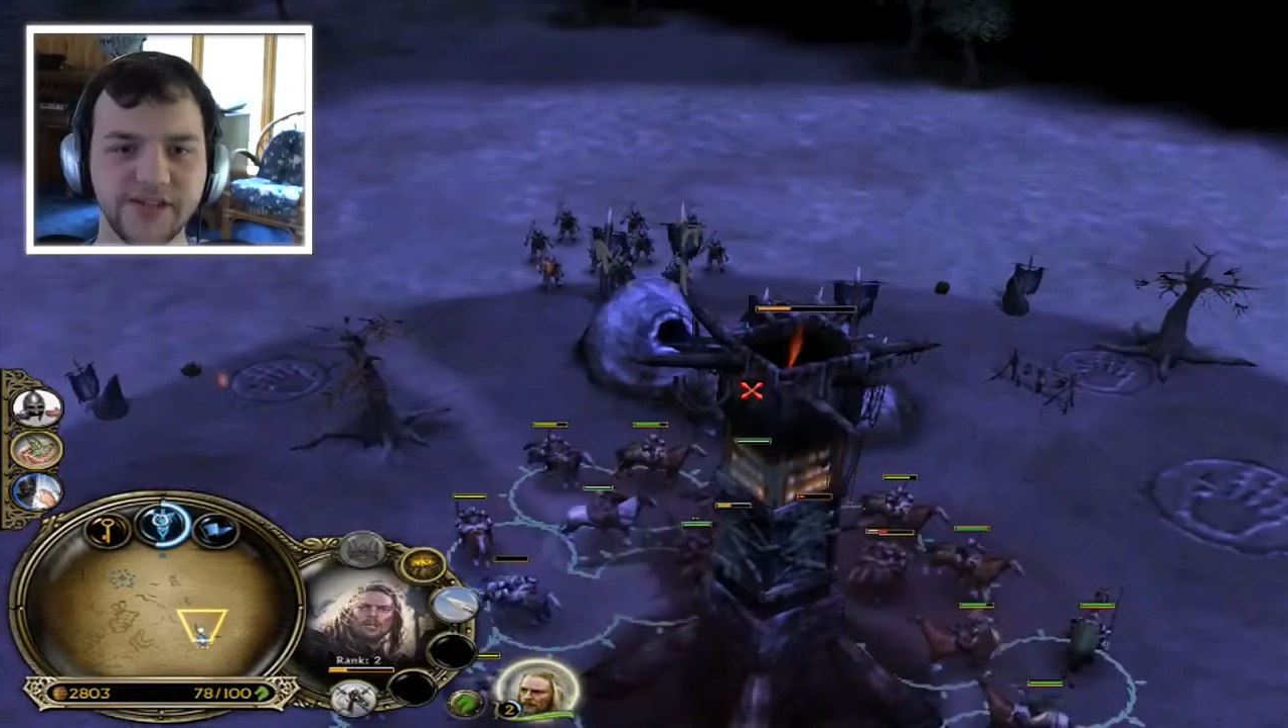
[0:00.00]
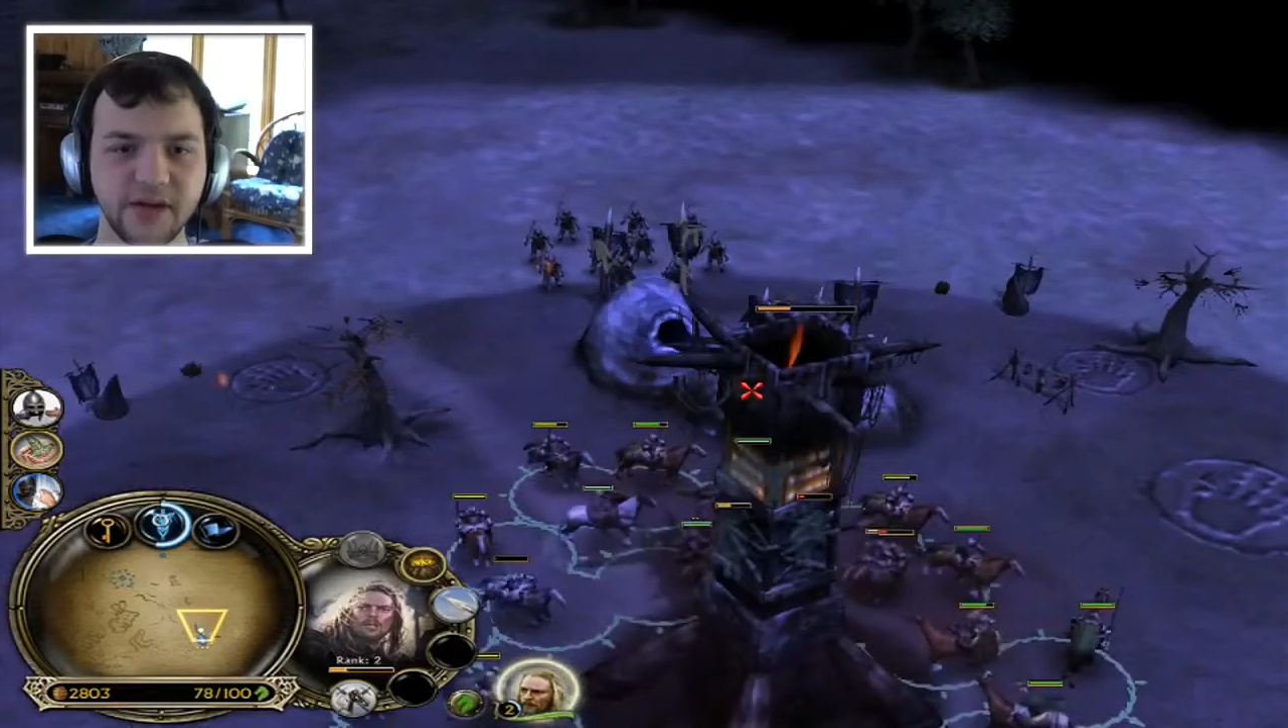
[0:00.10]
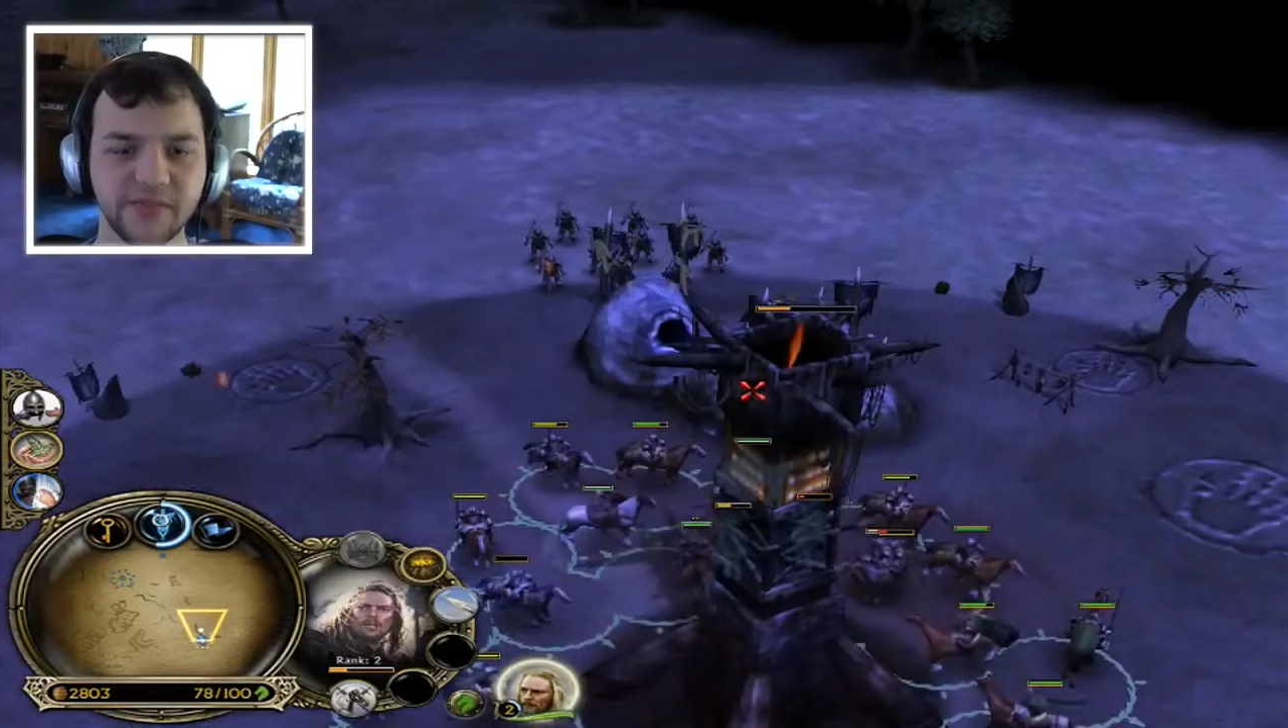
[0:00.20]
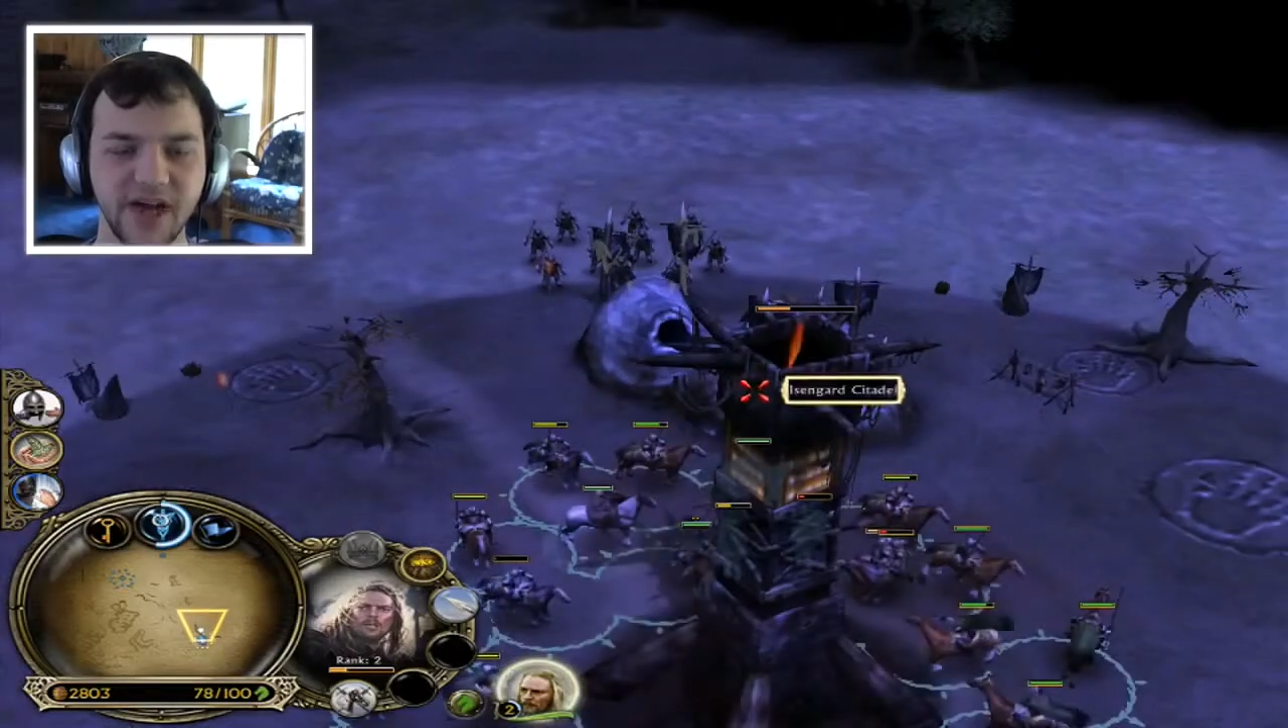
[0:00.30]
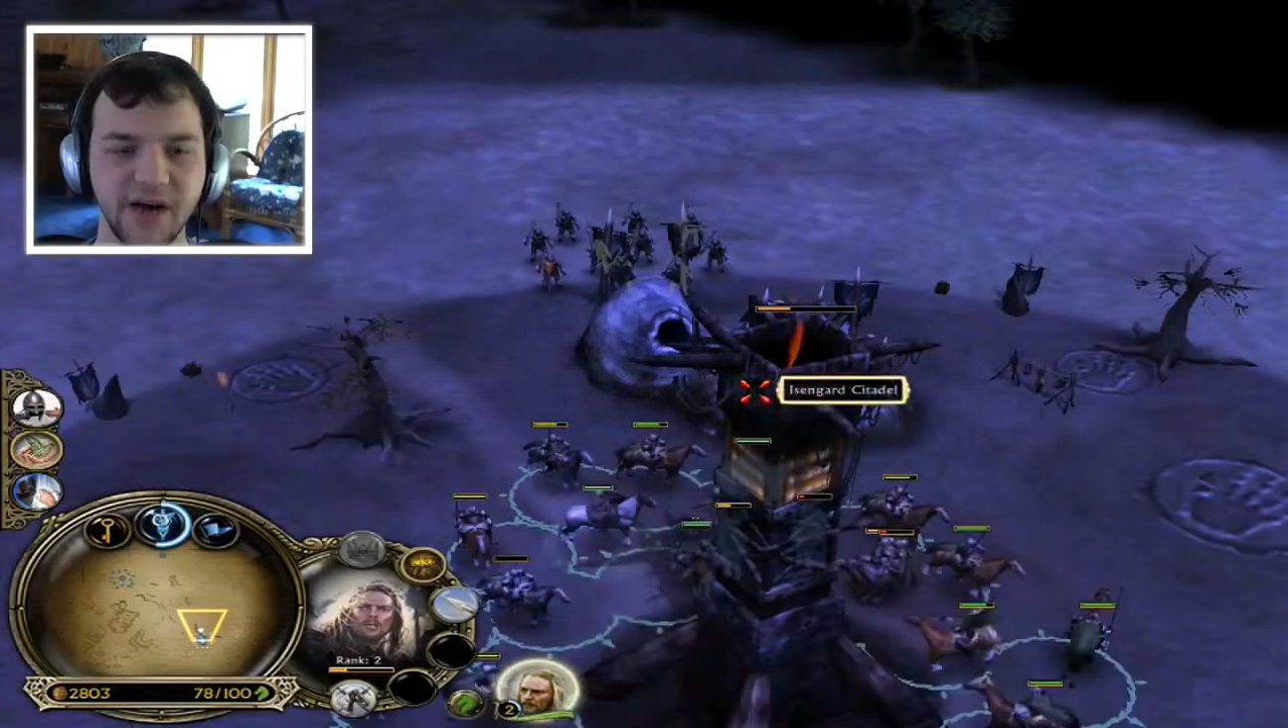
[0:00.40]

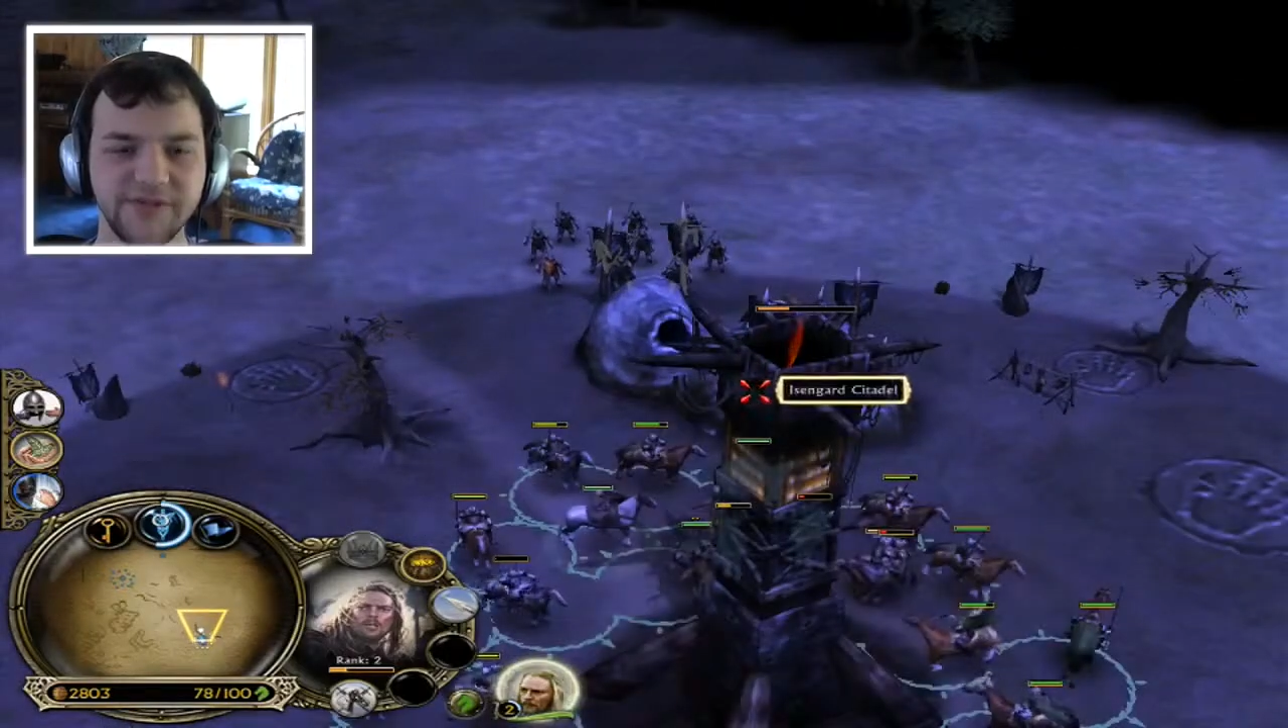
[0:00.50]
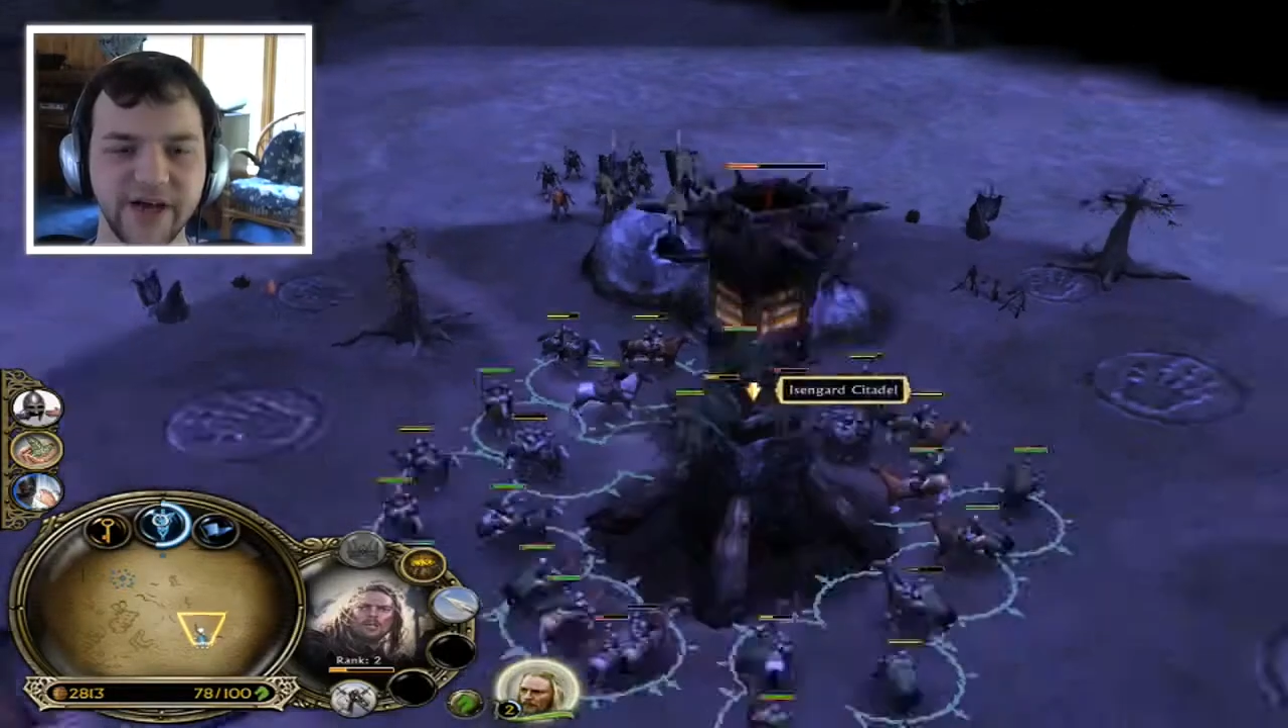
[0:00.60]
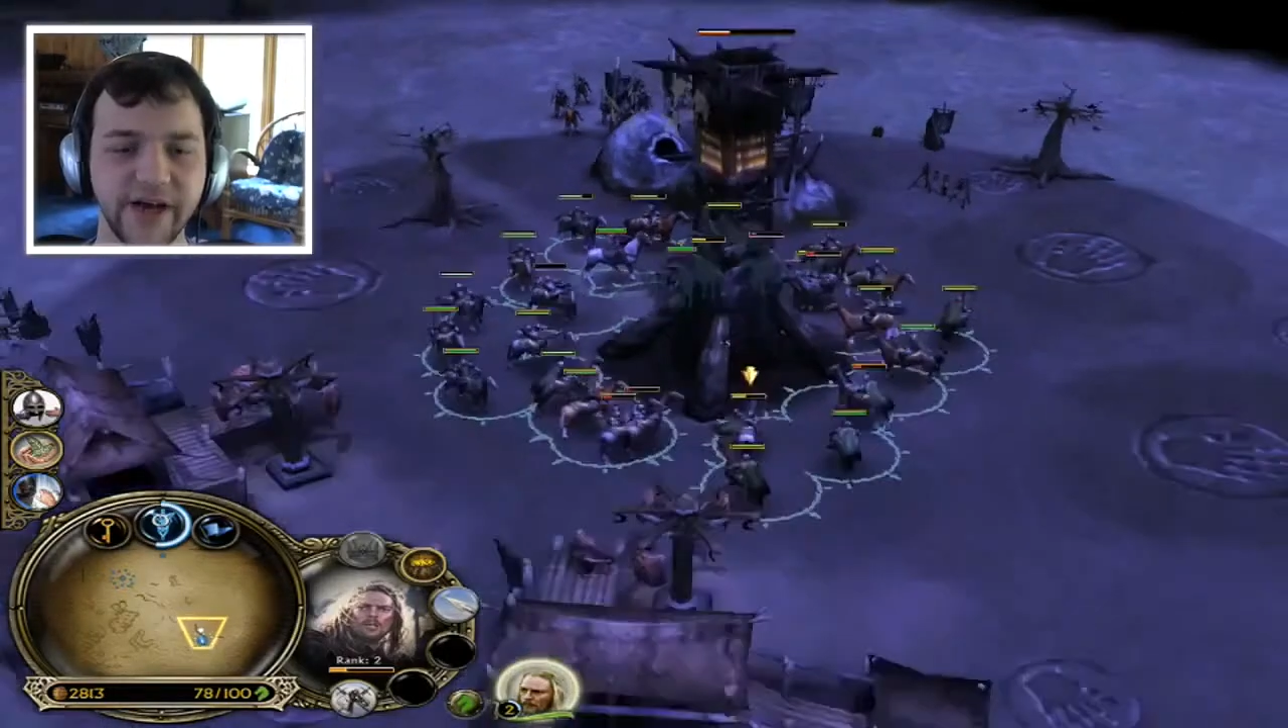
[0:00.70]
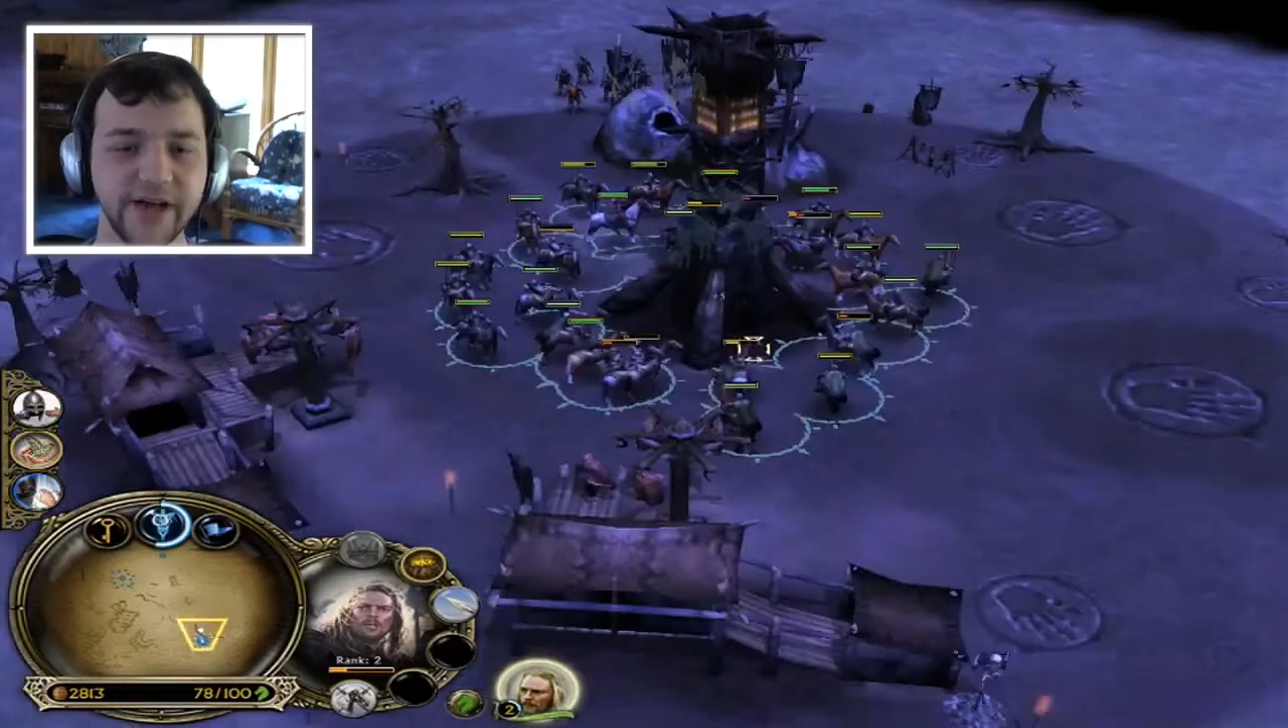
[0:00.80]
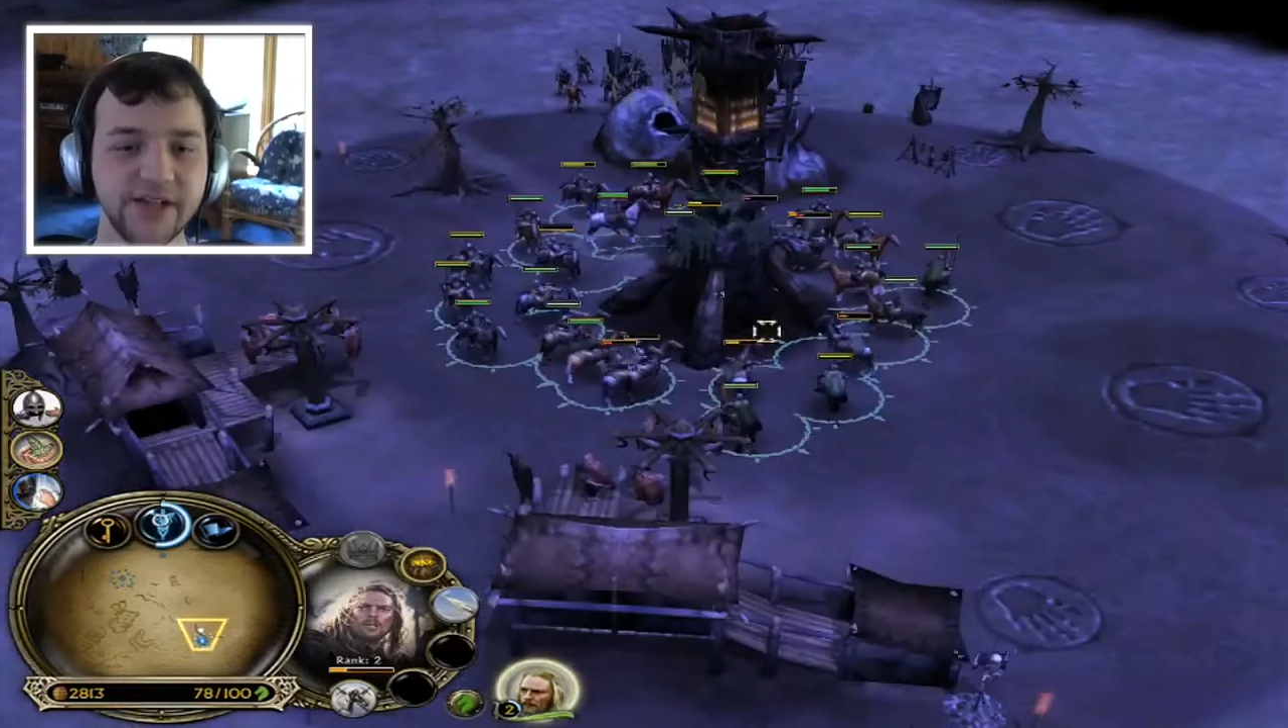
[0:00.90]
sometimes
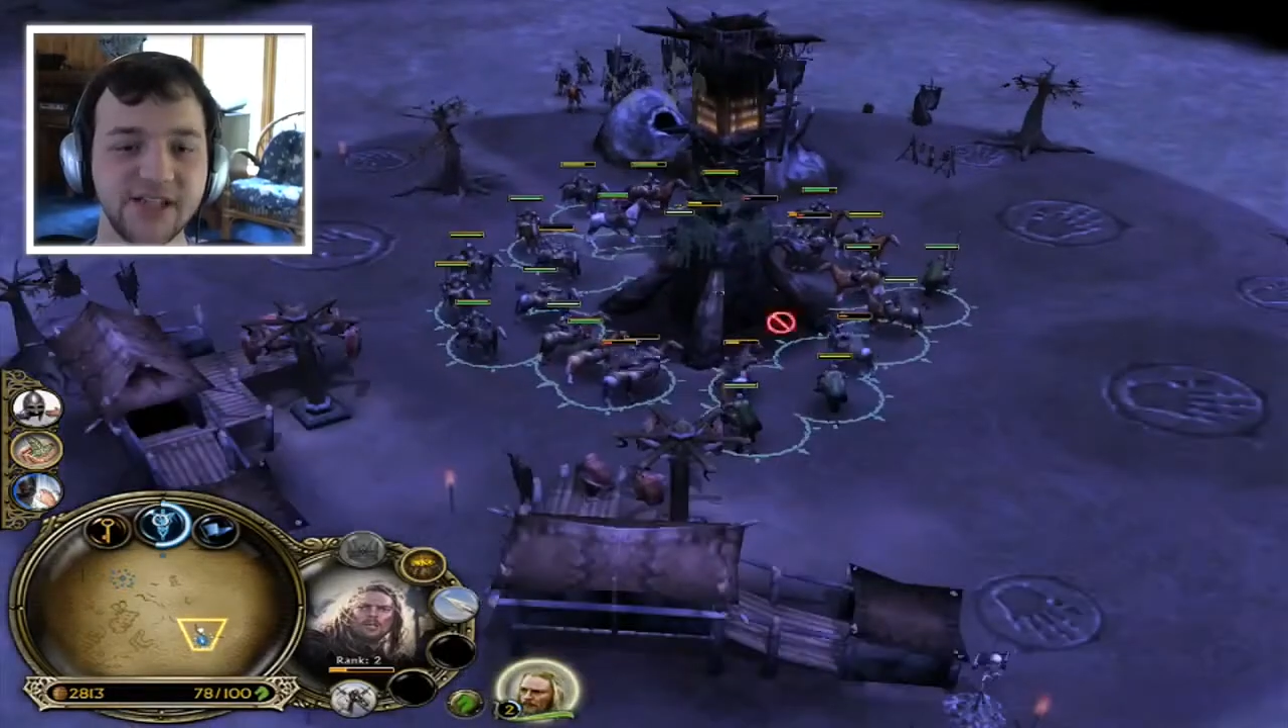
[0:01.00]
I